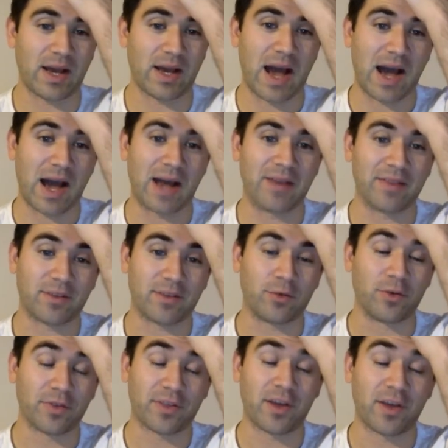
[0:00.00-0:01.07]
And
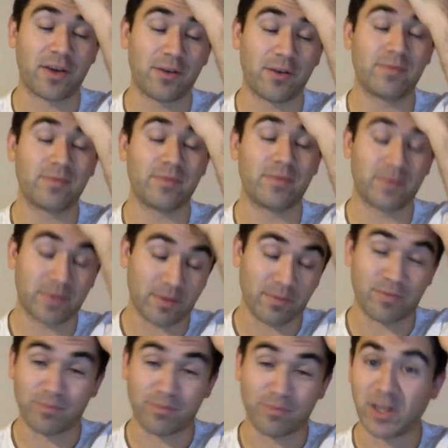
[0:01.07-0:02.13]
also, the
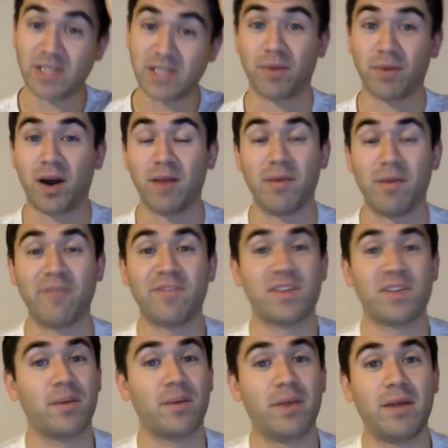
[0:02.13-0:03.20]
reason behind Memphis
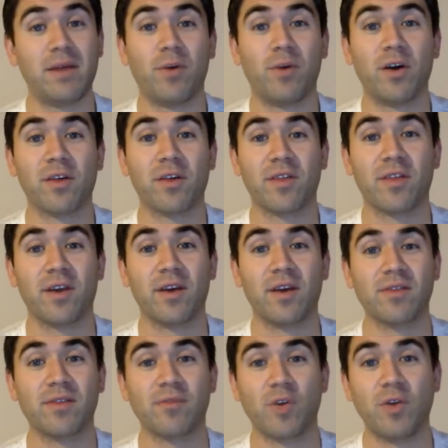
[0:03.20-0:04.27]
coming in was that
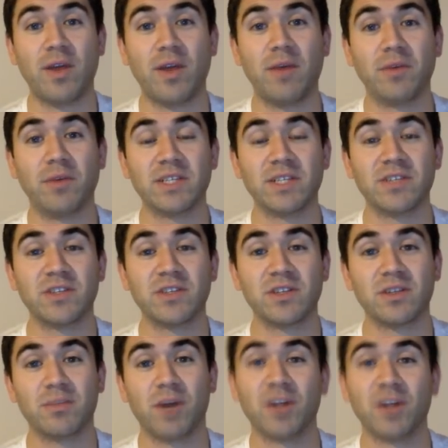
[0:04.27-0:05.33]
Rooney was
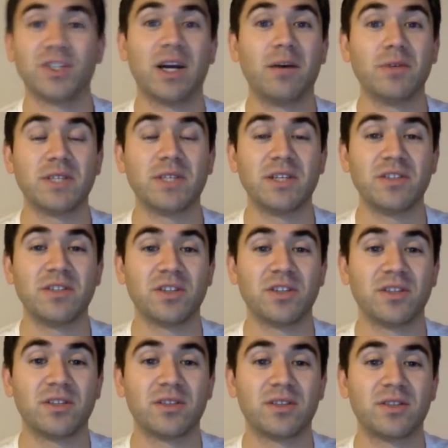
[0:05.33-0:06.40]
injured, Martial was
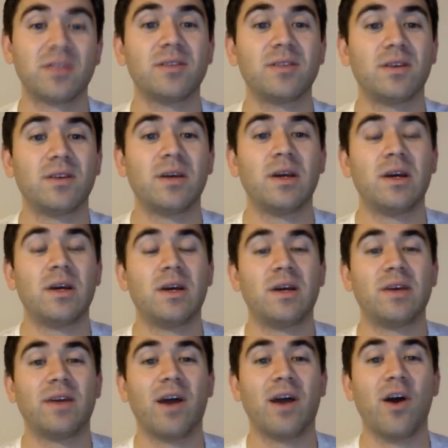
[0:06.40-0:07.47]
injured
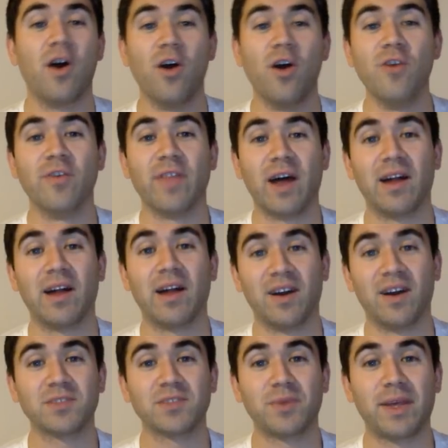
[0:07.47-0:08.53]
over that
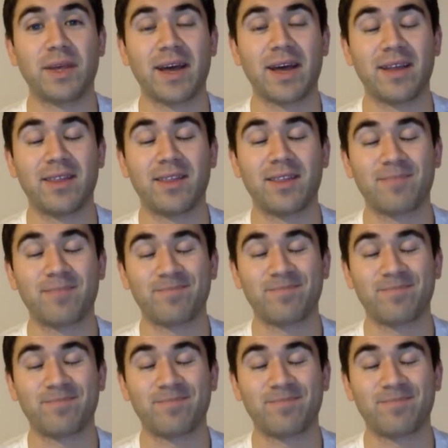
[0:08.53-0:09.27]
last weekend.